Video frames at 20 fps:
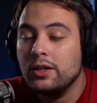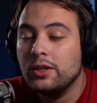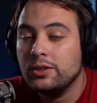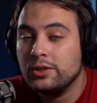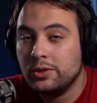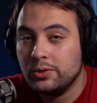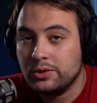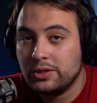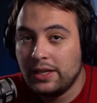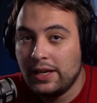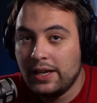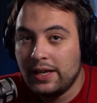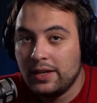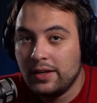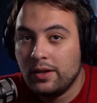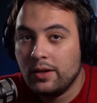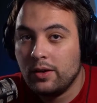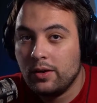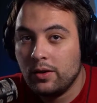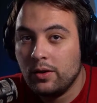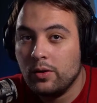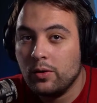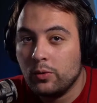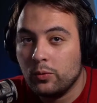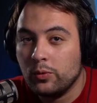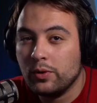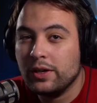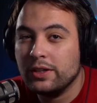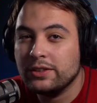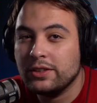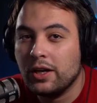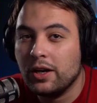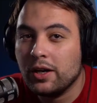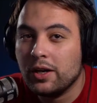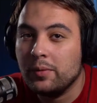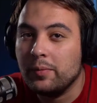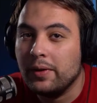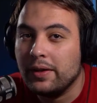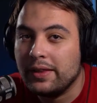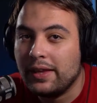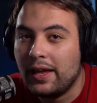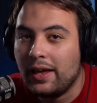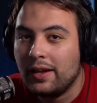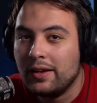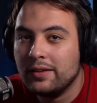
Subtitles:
So today we're going to talk about that.